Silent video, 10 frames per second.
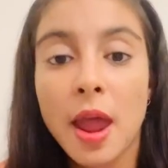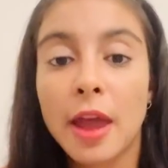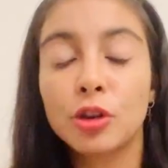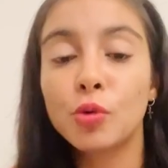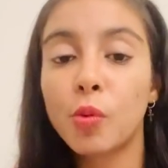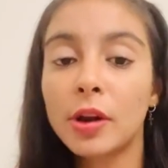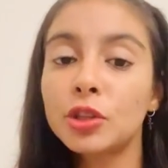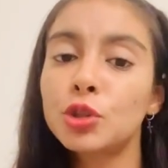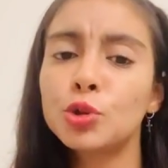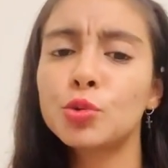And you
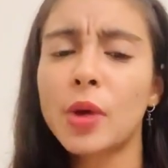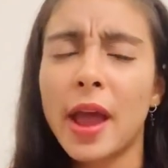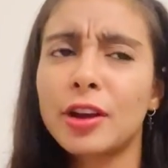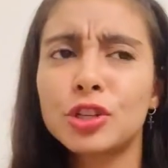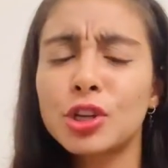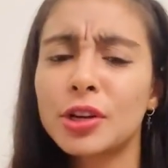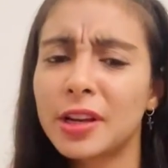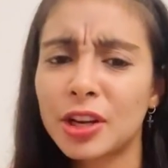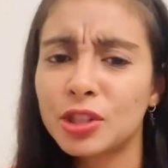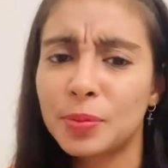want to actually
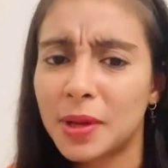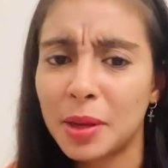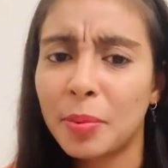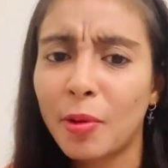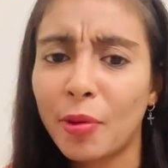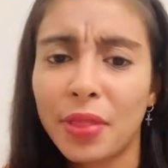connect to people